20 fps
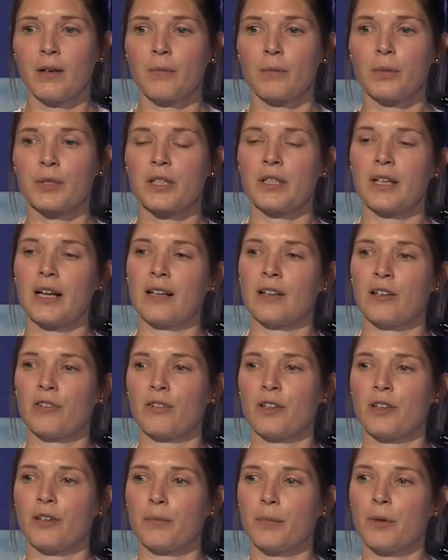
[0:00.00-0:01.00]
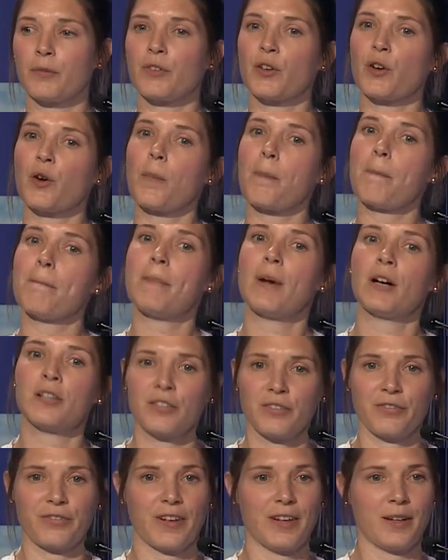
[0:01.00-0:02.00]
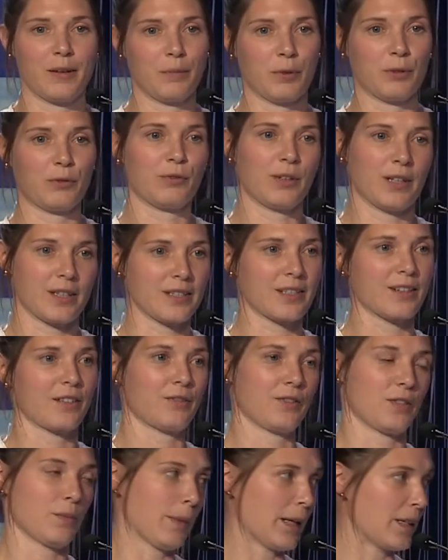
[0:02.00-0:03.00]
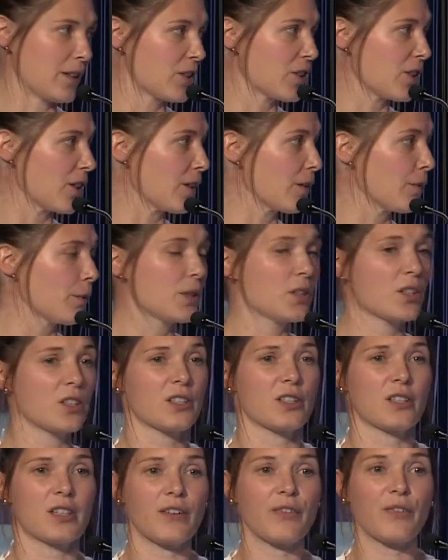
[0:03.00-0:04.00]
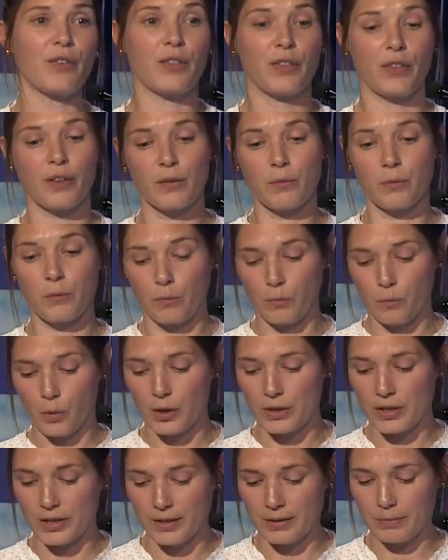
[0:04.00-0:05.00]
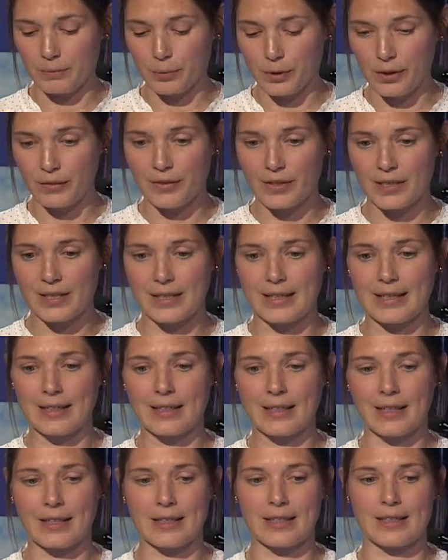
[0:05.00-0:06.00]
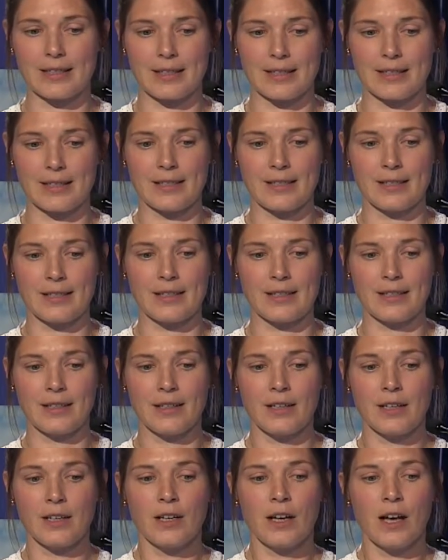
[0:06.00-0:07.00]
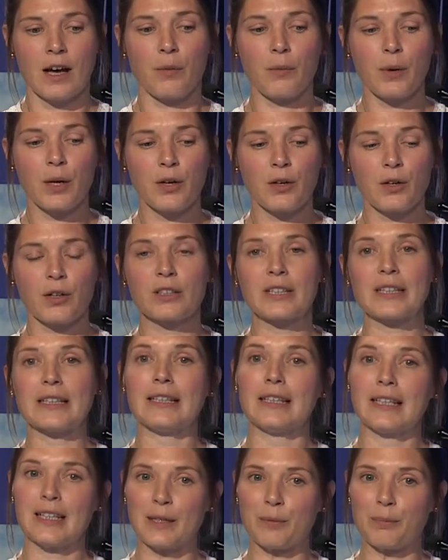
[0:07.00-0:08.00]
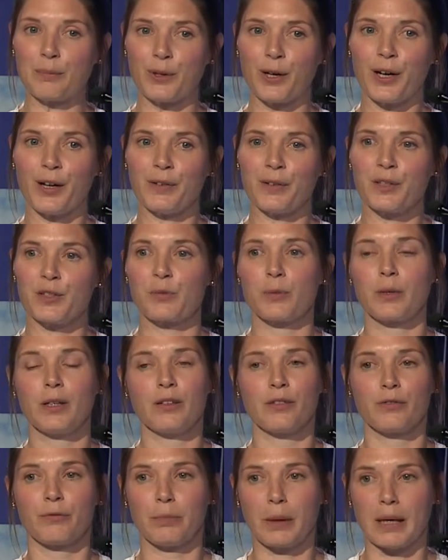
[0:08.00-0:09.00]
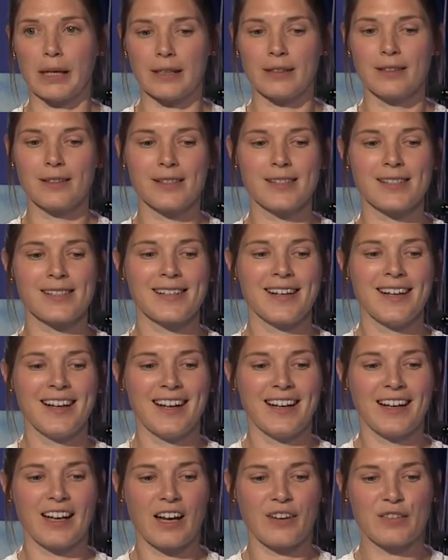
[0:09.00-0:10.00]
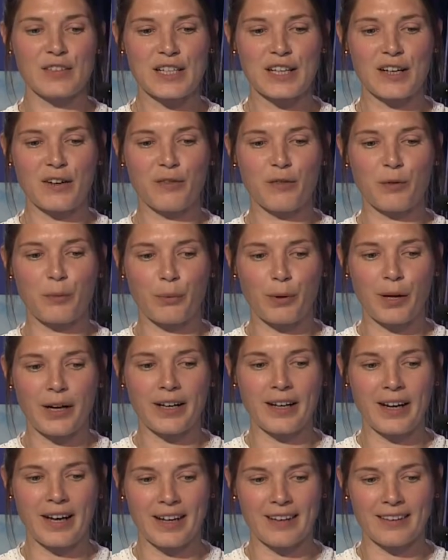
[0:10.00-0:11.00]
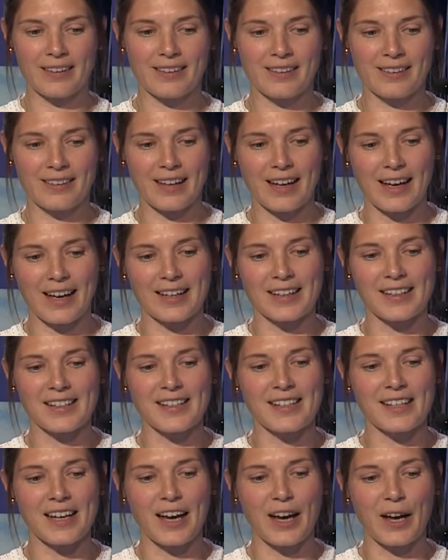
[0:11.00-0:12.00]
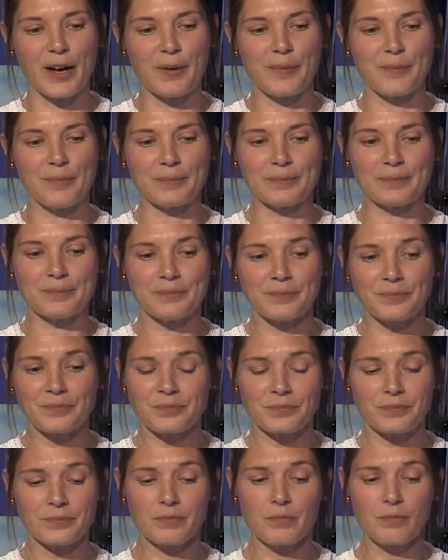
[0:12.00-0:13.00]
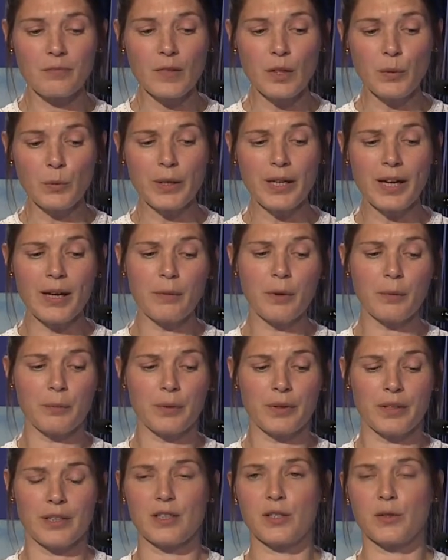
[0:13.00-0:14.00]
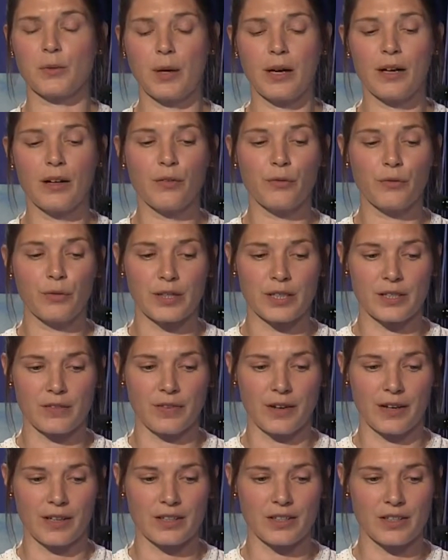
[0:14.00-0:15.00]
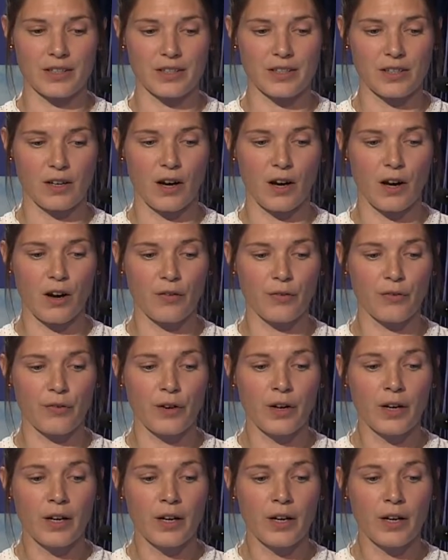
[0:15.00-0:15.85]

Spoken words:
but an algorithm of your modifiable risk of dementia, which is different than what had previously existed. And we called it Libra, because we love balance, Lifestyle for Brain Health, and we came up with these 12 risk factors of